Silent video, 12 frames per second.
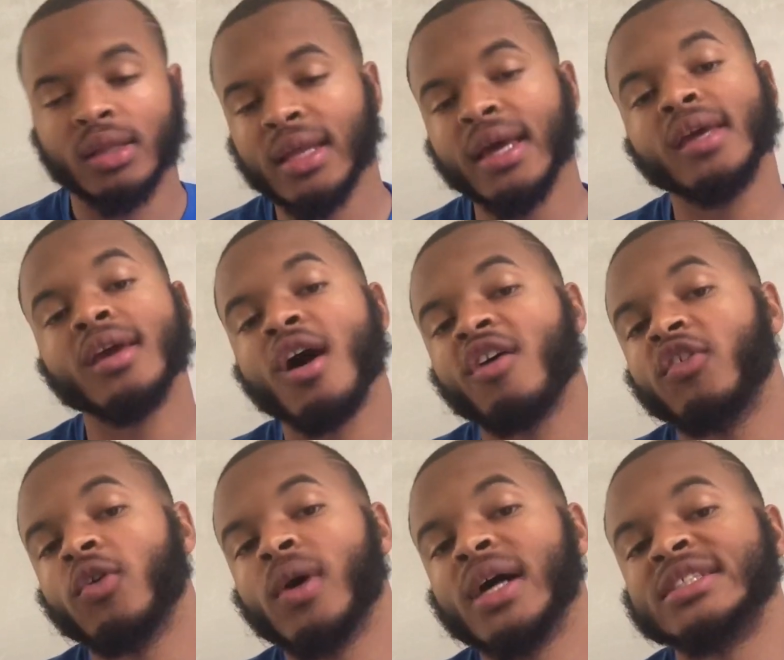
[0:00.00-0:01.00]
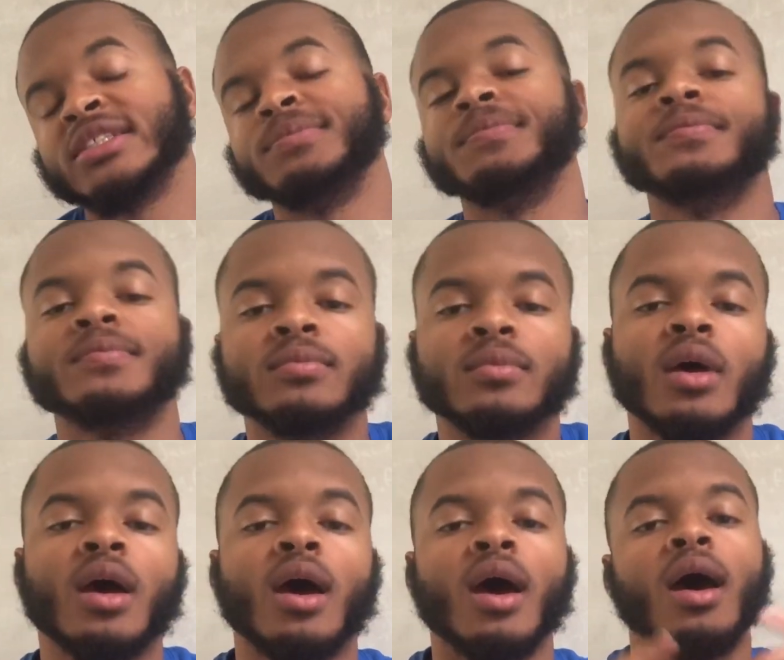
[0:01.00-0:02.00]
Thank y'all for watching.
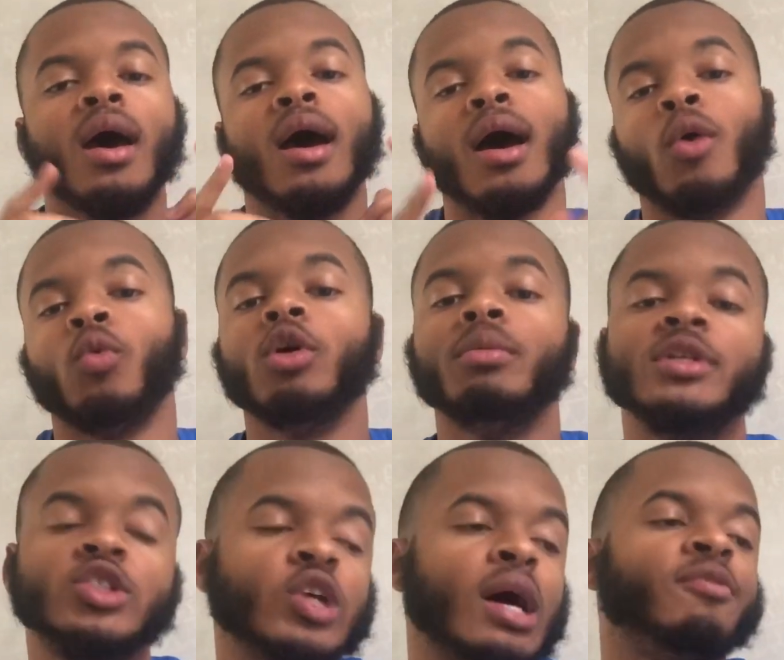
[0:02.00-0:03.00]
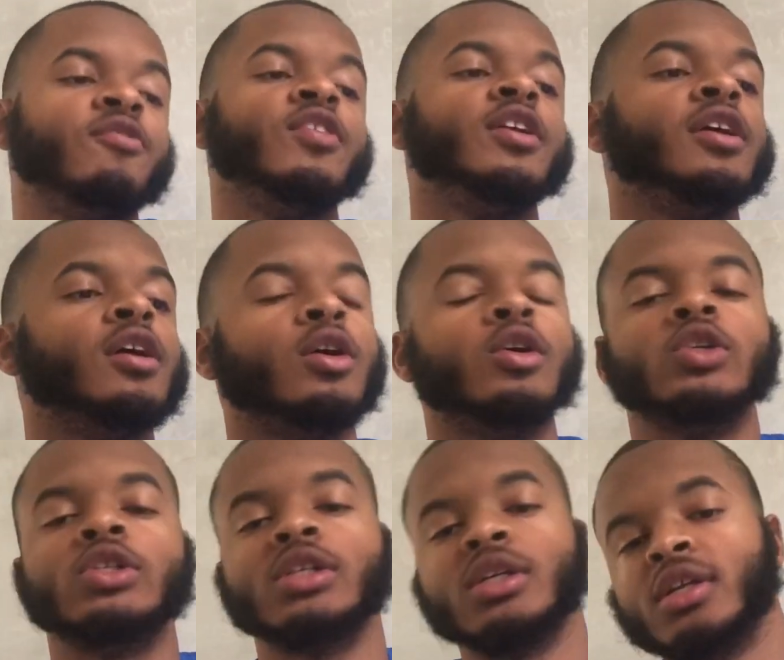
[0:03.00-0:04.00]
I will be dropping
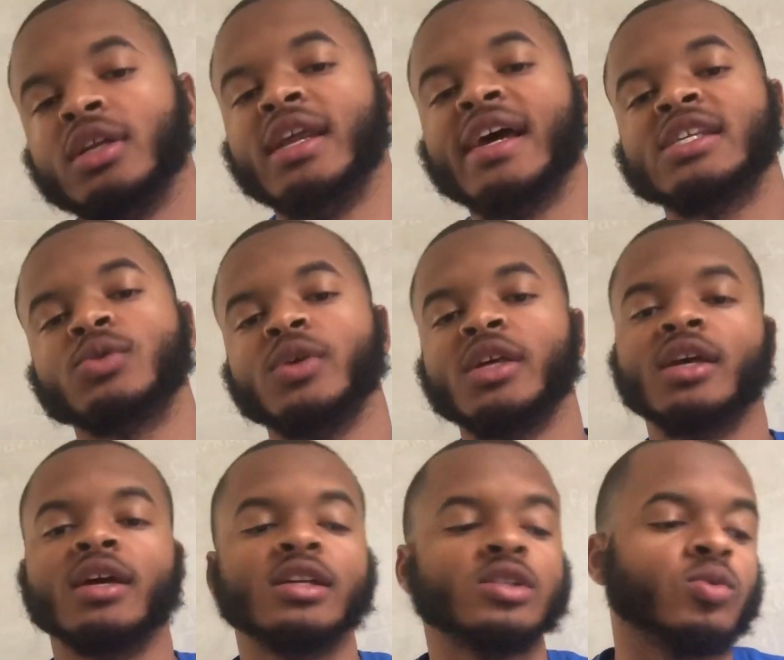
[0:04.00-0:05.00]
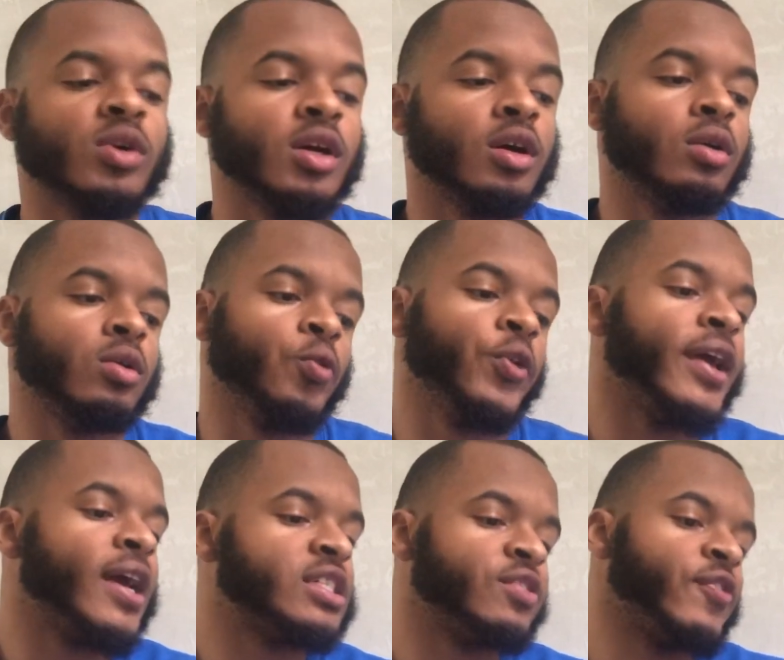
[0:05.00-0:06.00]
videos next weekend as well,
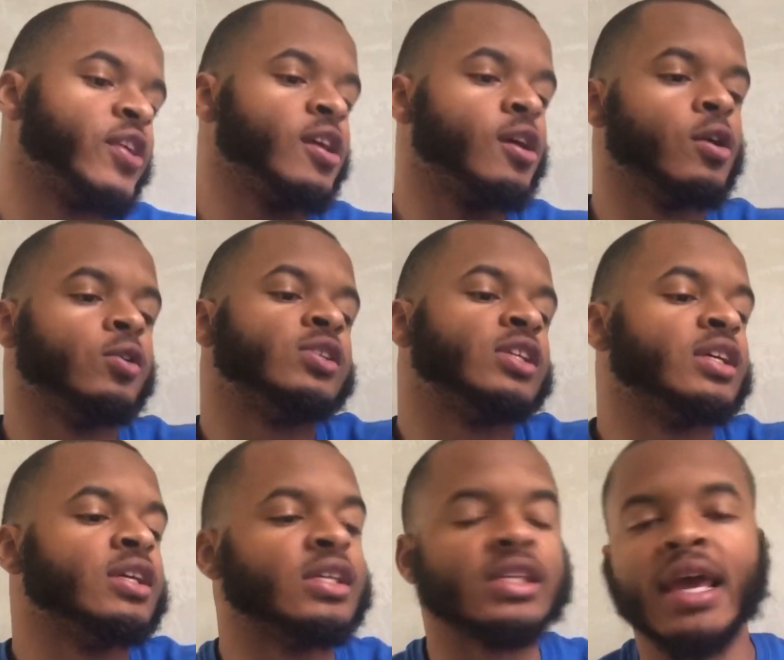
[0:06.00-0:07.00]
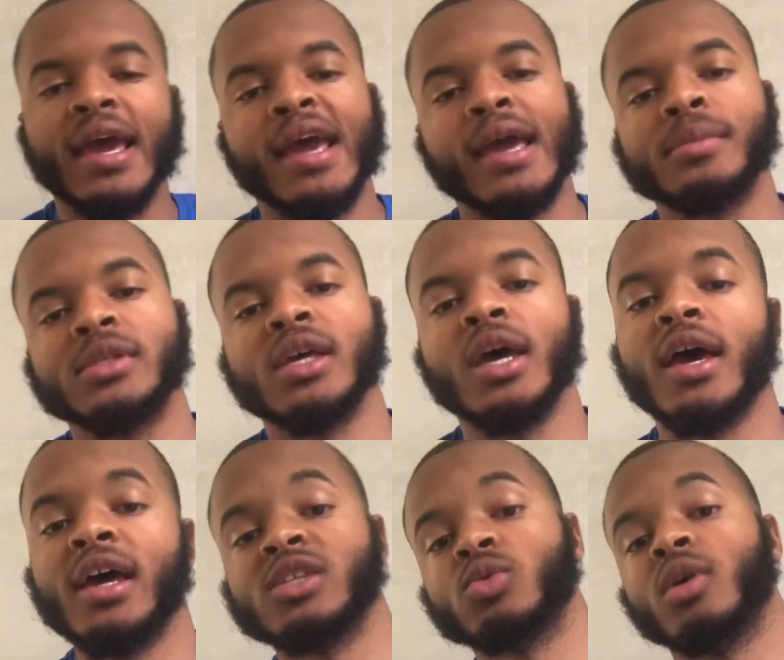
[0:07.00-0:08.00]
reaction videos to these games,
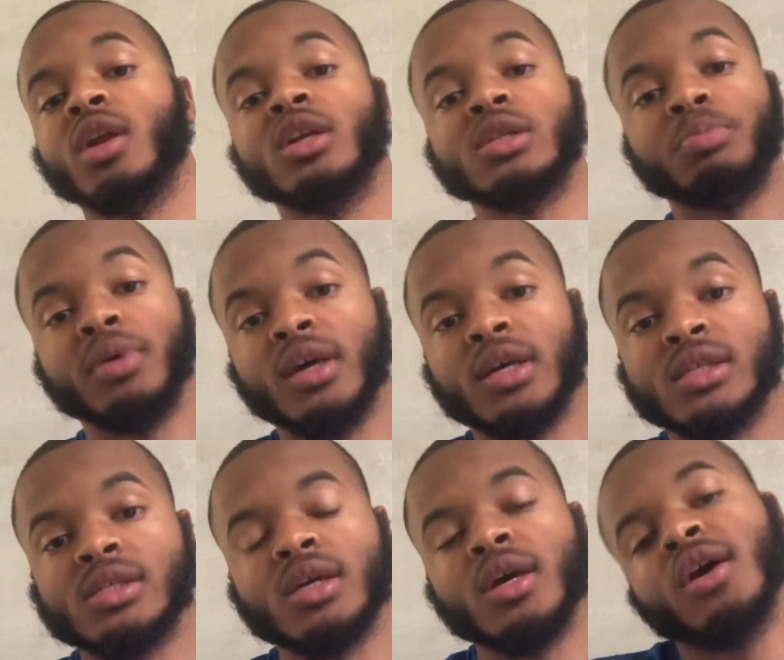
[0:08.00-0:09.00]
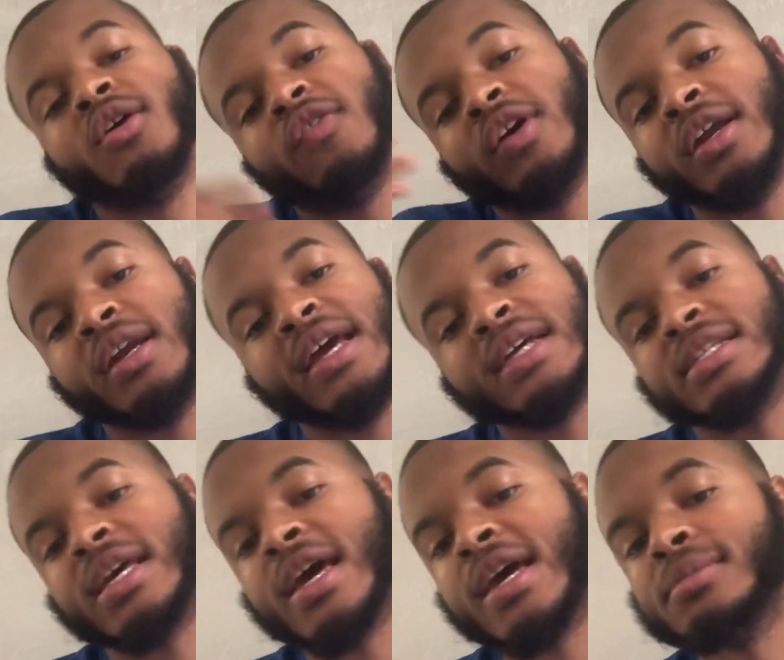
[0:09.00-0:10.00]
as well as picks for the next
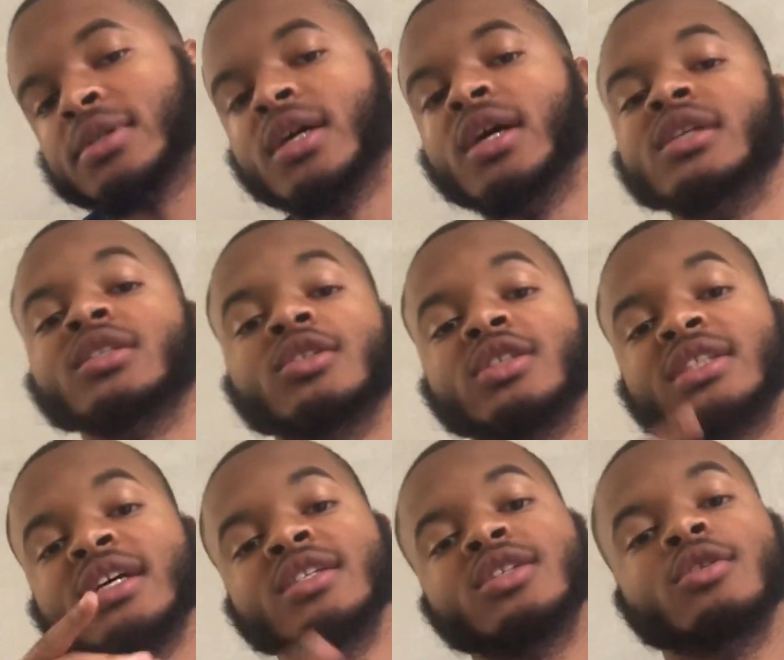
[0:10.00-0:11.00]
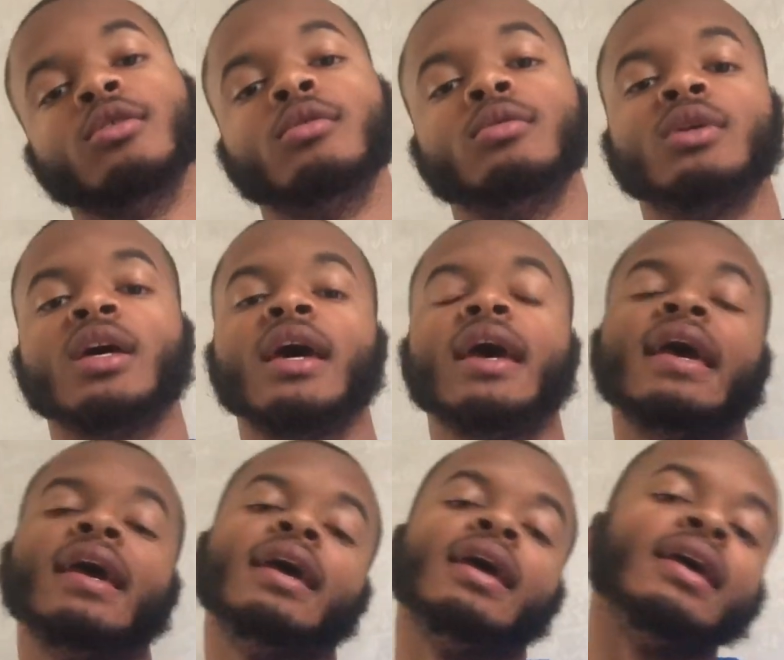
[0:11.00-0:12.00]
games. So stay tuned.
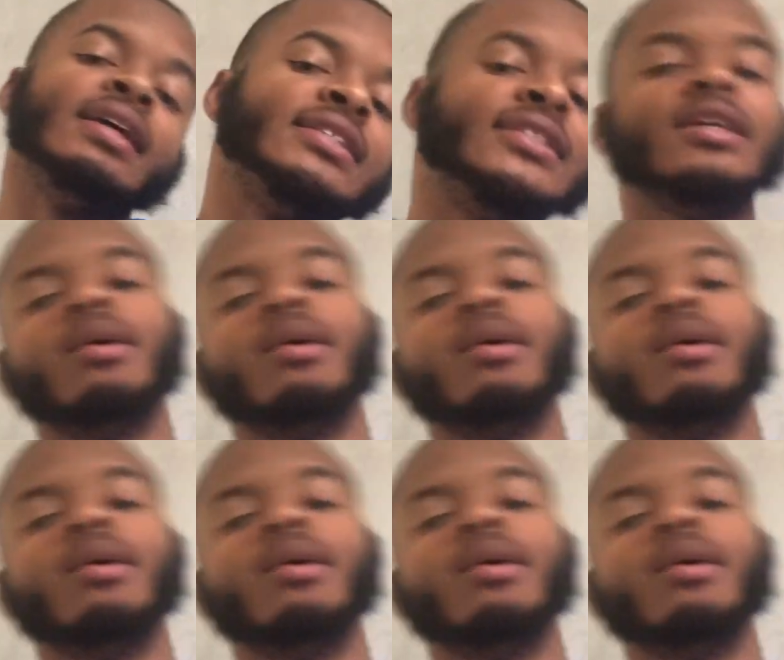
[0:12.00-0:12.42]
It's